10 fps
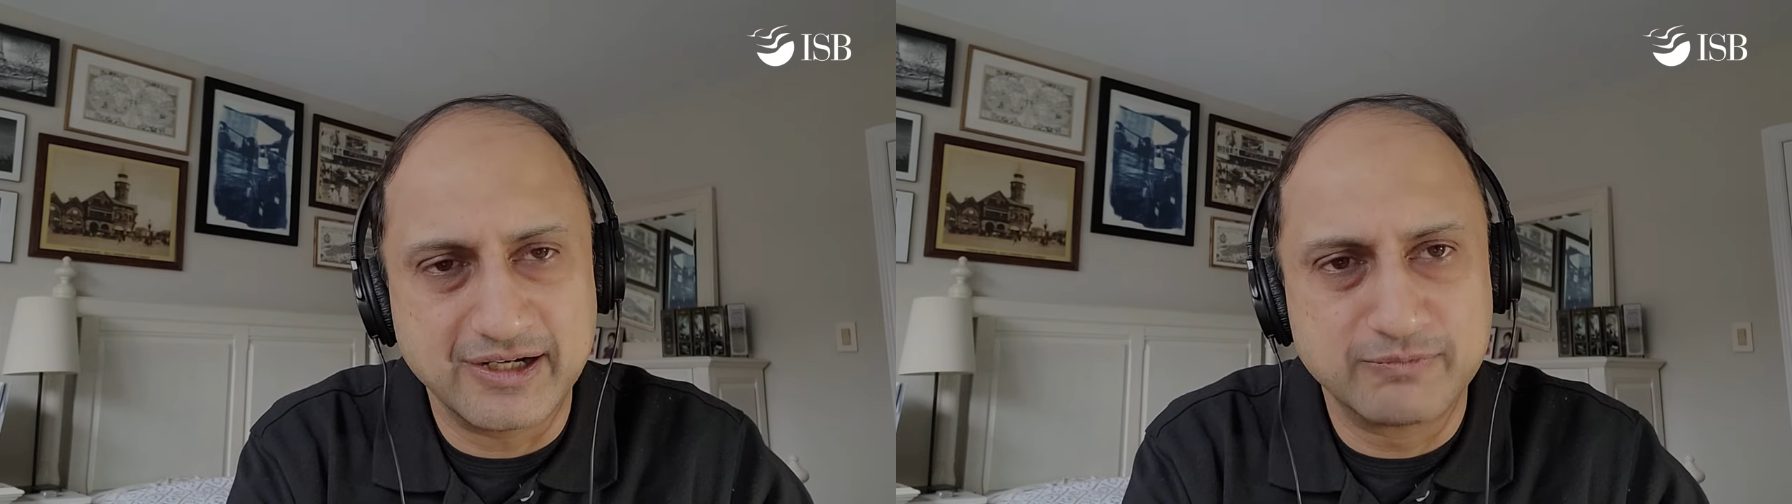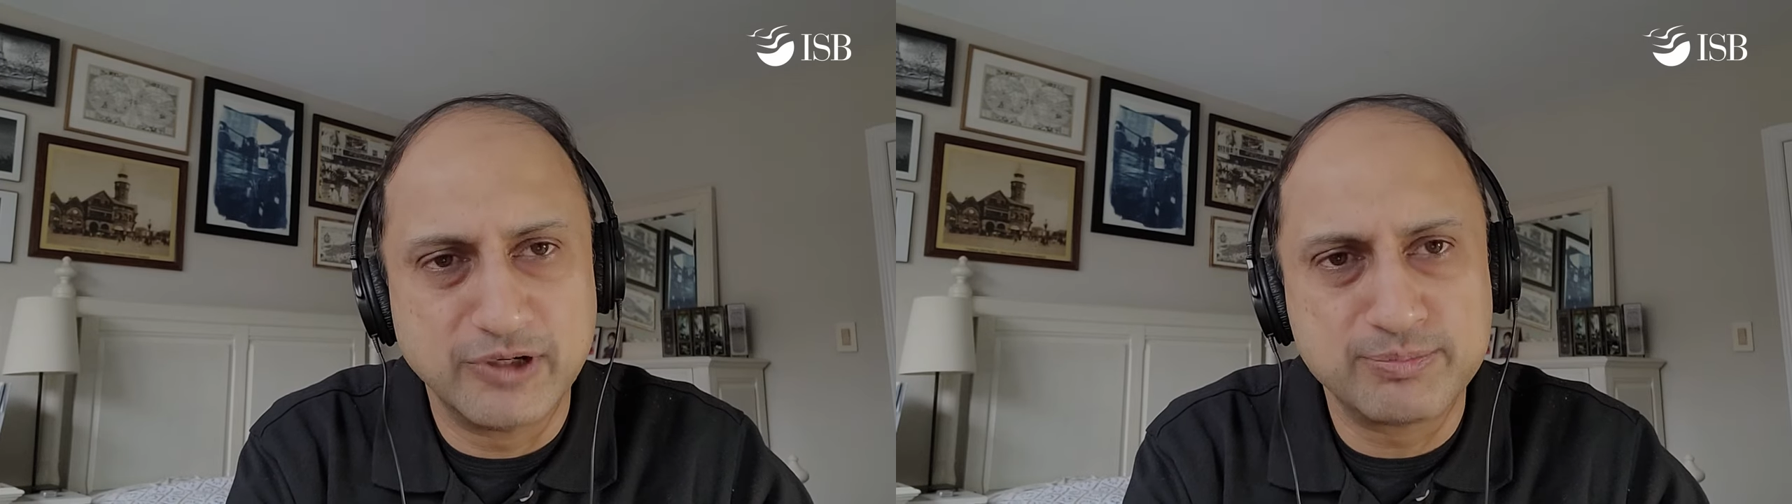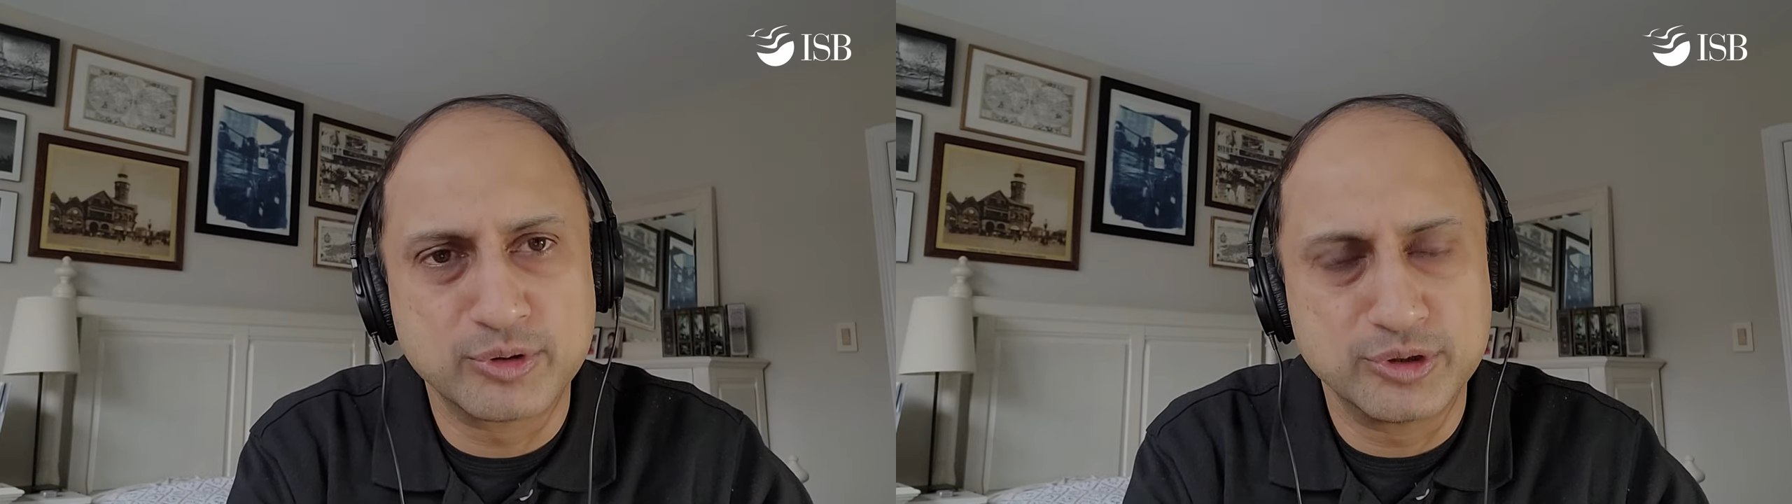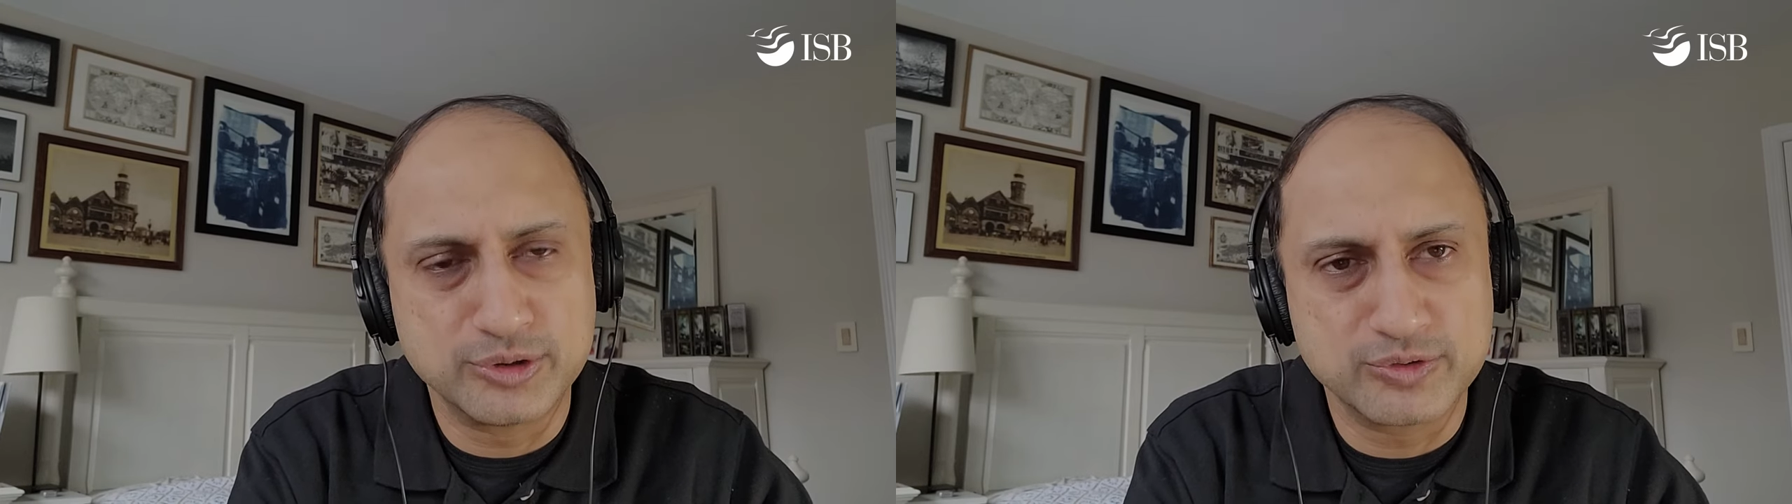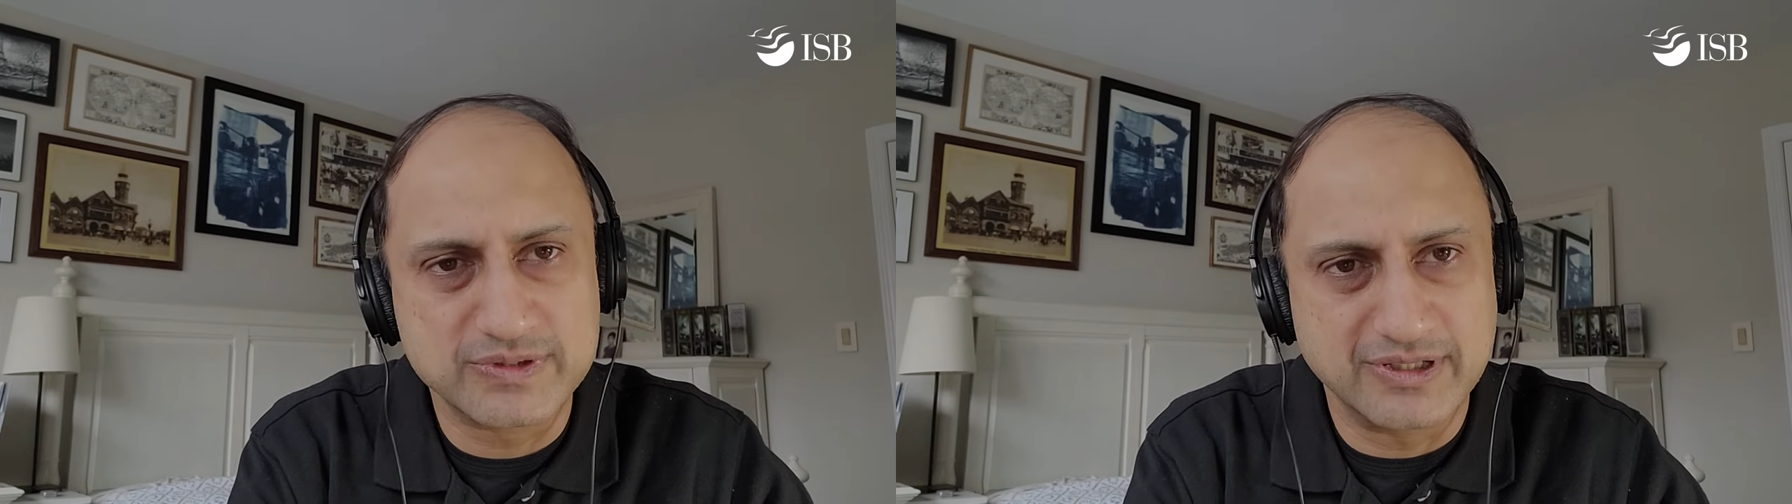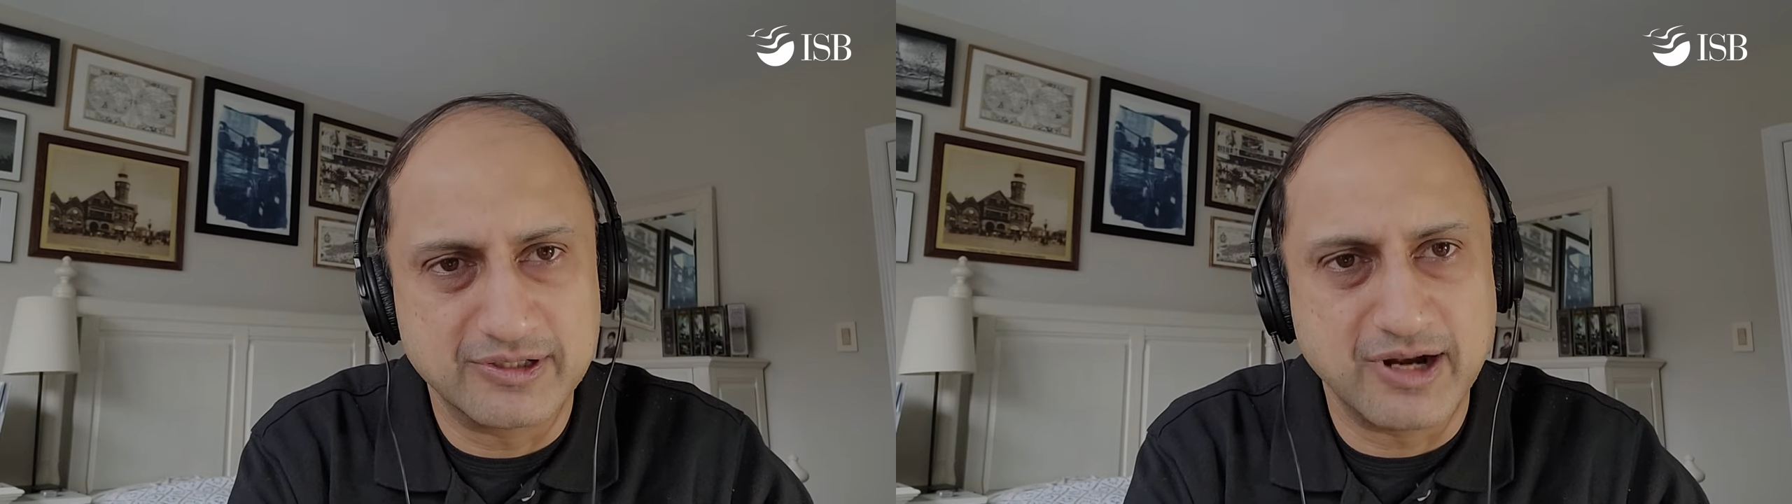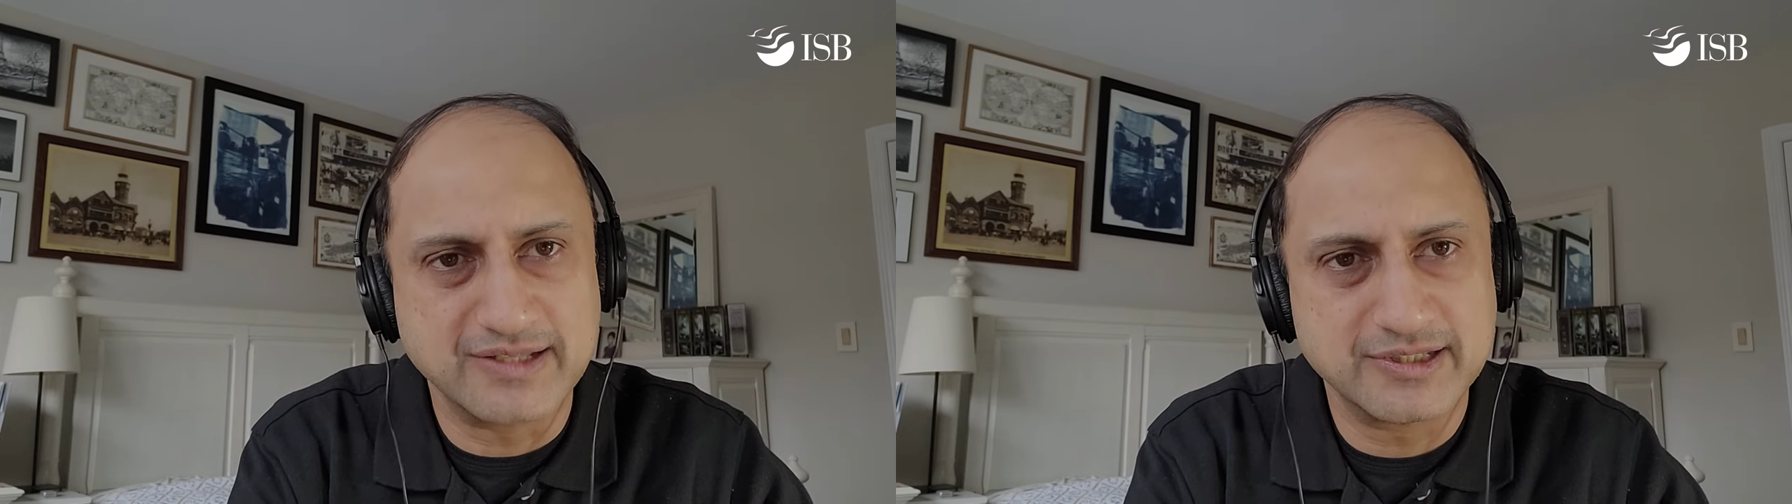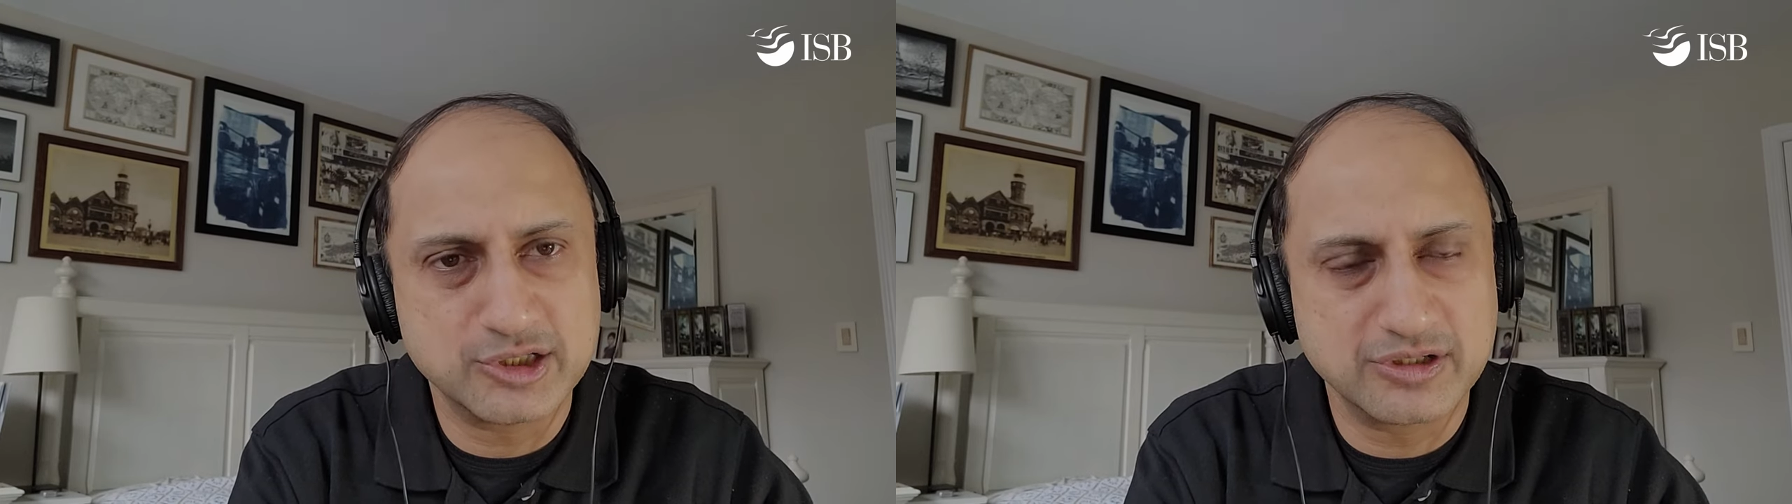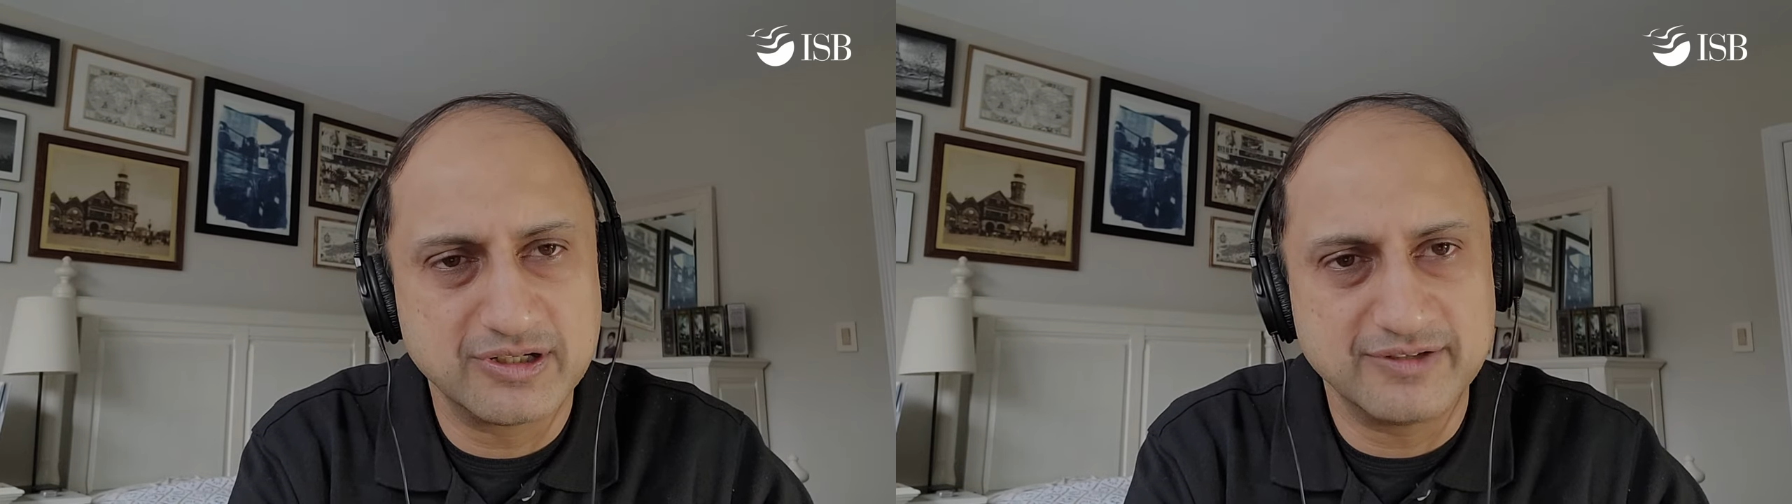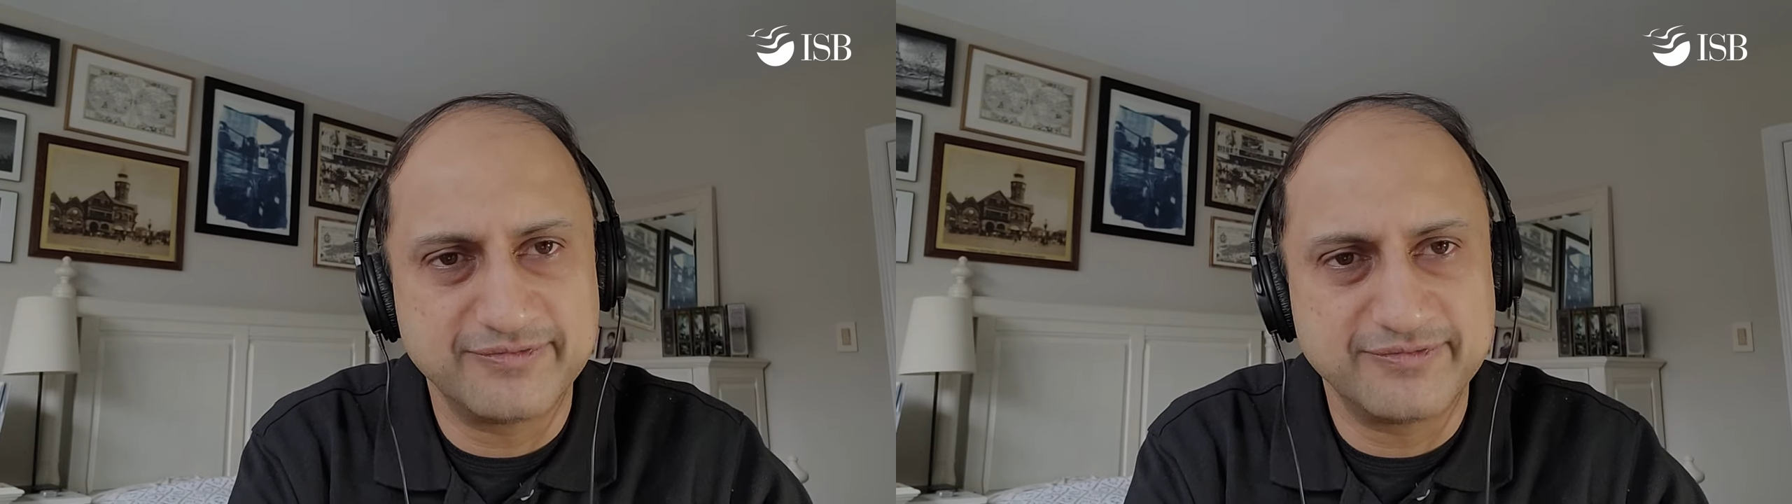it will produce a transitionary